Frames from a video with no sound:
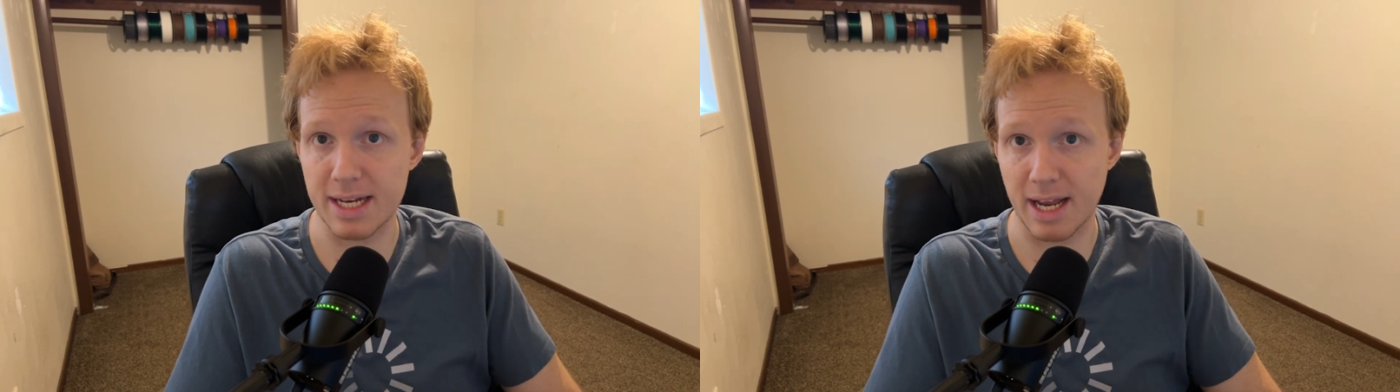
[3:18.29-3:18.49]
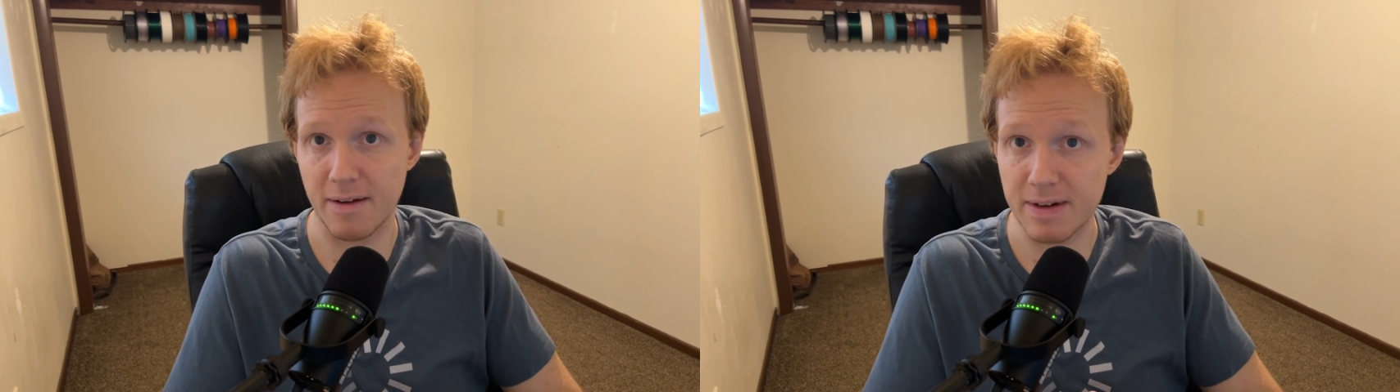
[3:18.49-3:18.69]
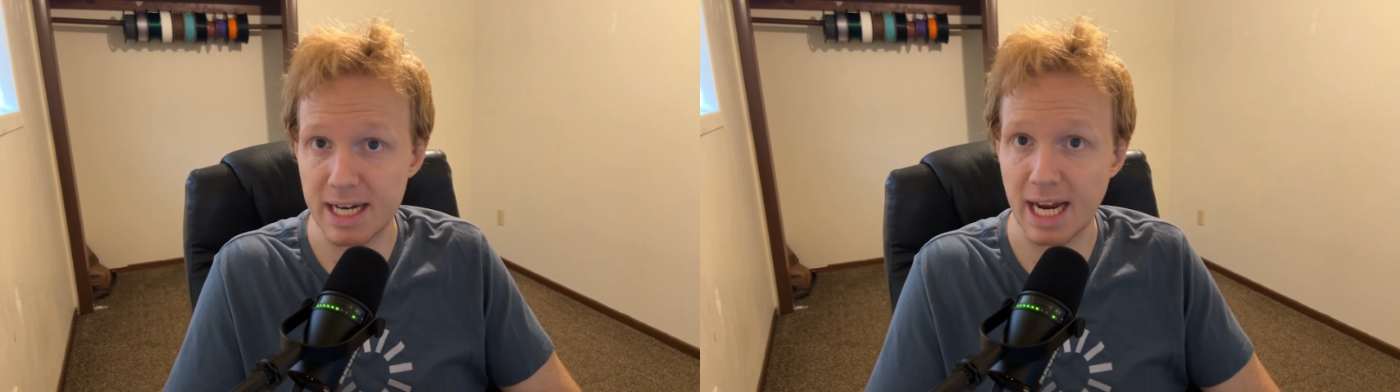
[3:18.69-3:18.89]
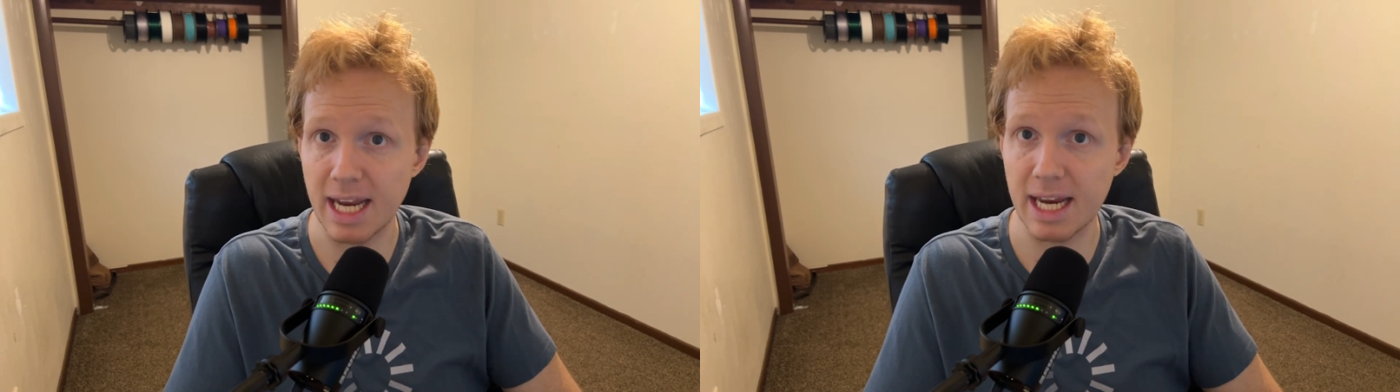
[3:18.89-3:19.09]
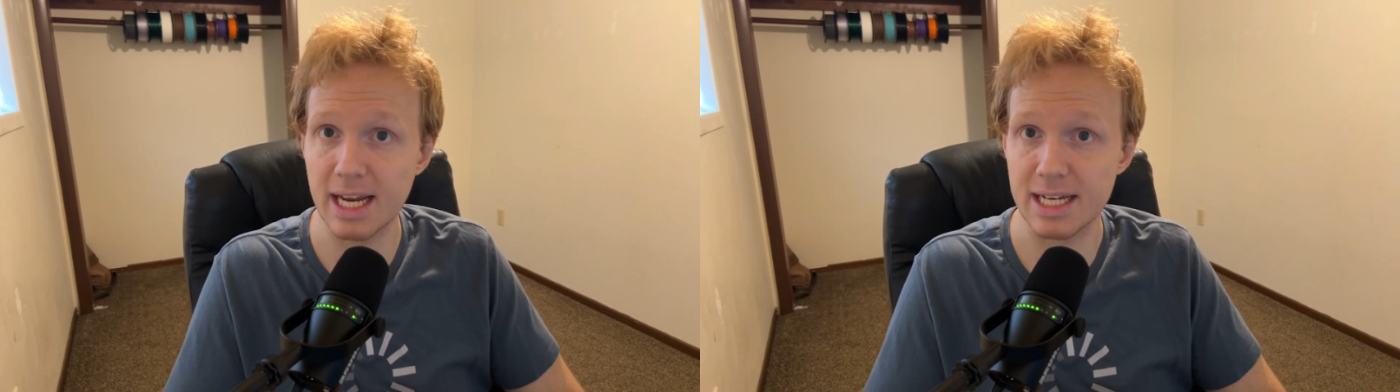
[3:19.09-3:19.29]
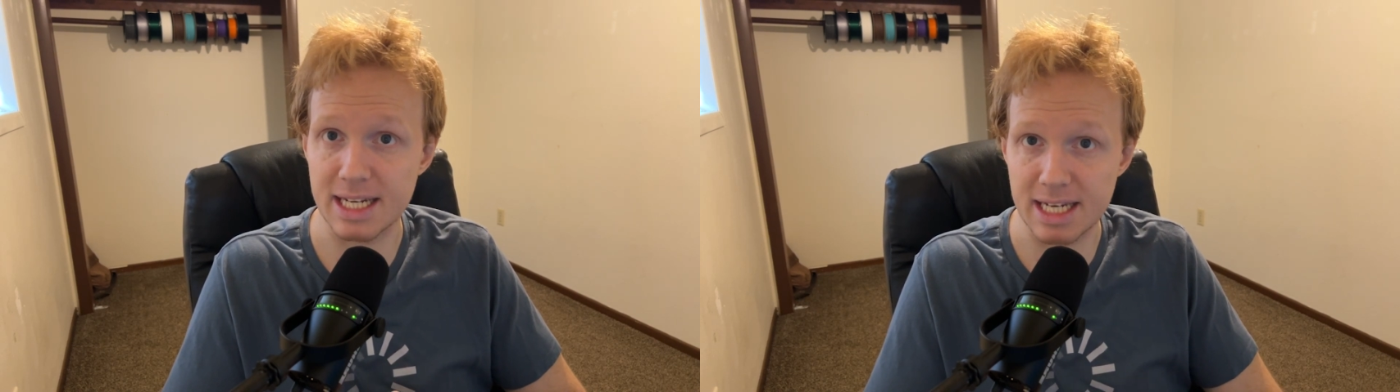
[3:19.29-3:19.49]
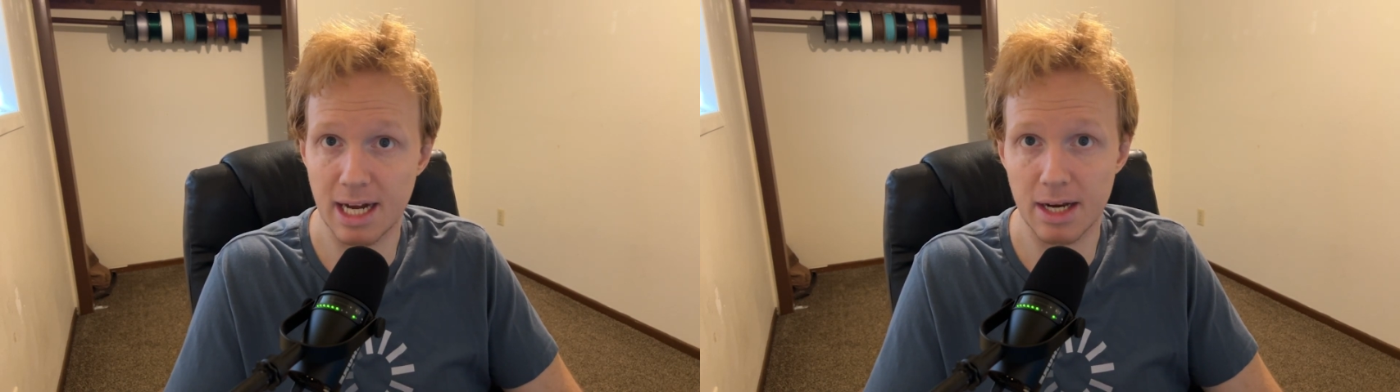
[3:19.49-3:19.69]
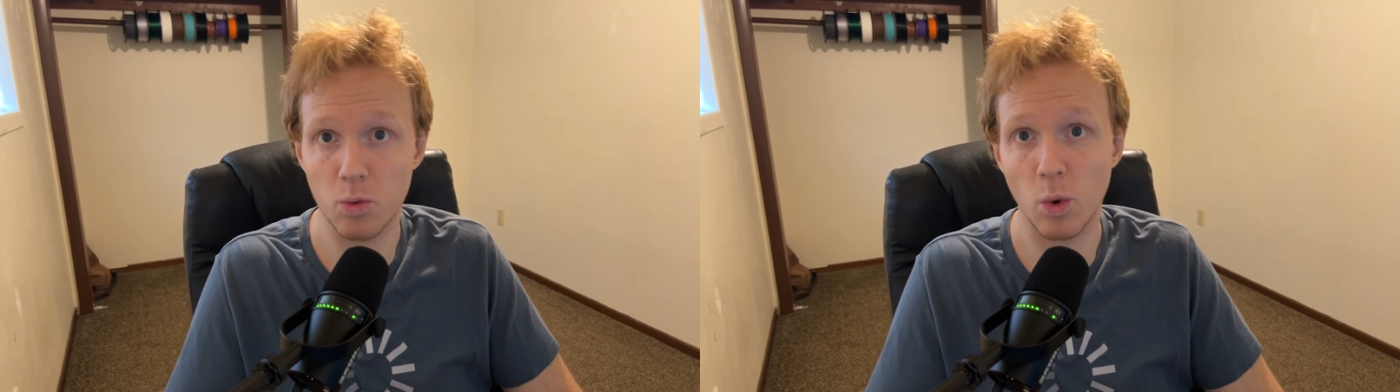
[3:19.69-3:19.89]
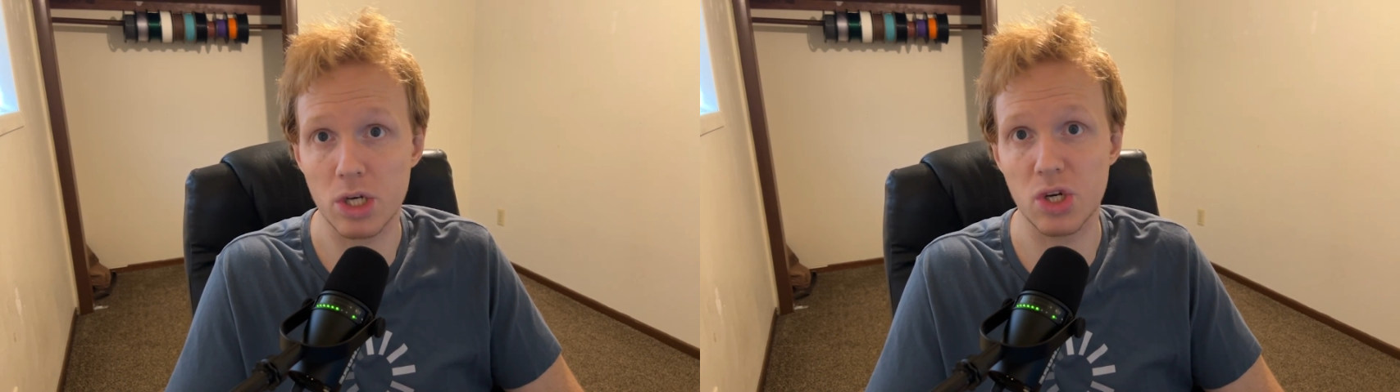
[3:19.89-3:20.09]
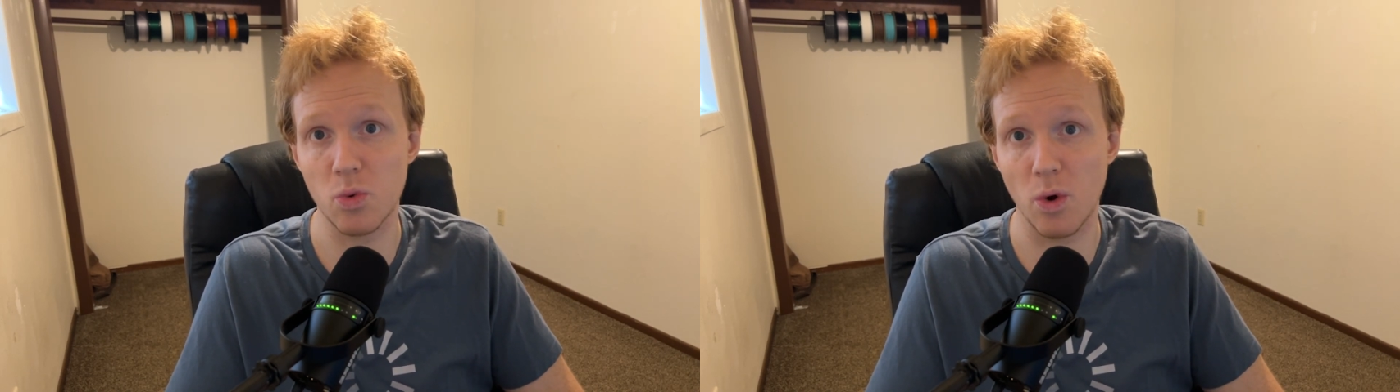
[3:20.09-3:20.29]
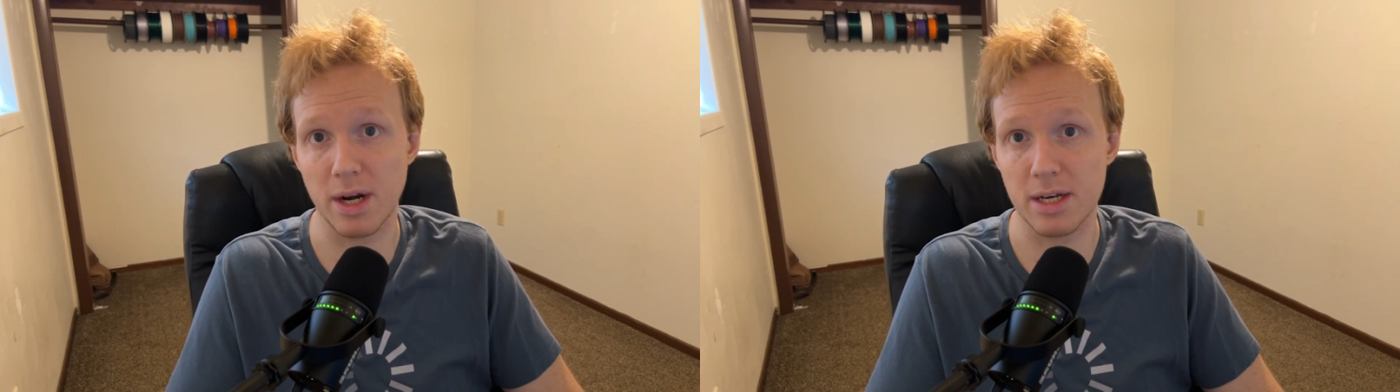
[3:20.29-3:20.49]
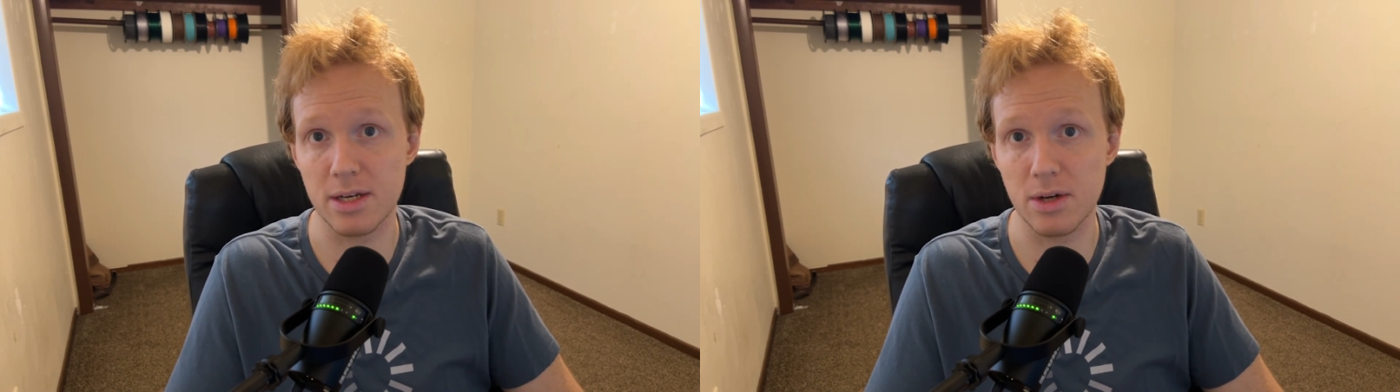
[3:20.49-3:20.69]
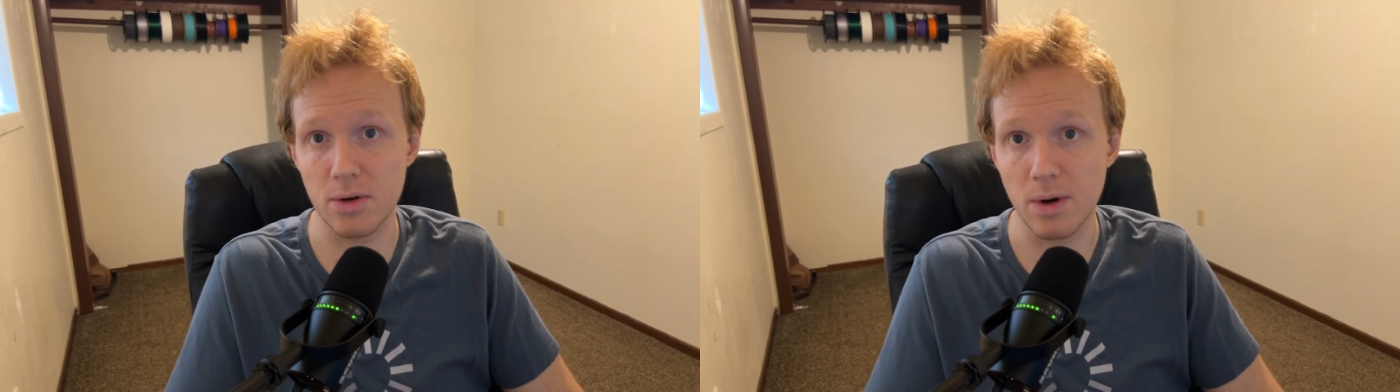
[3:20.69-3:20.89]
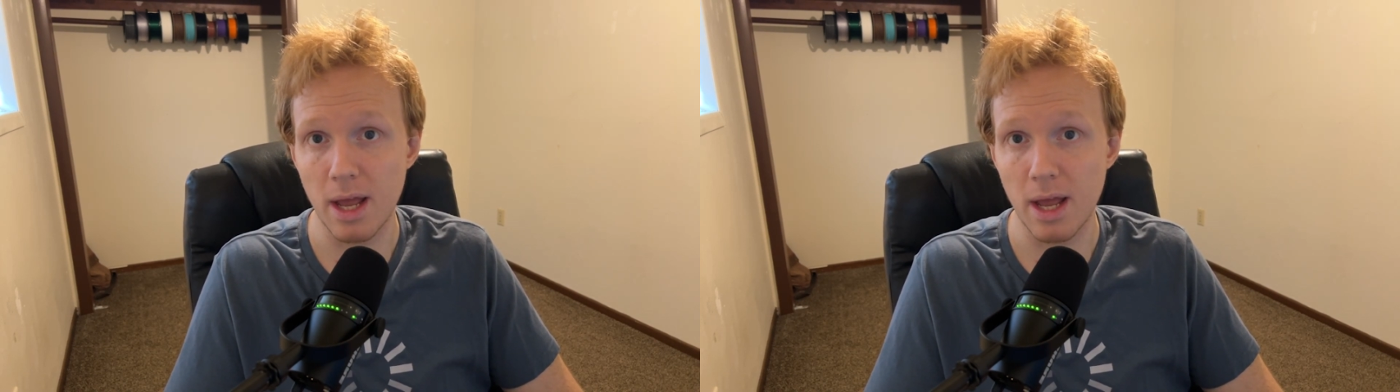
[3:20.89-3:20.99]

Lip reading: of getting done what you want to do.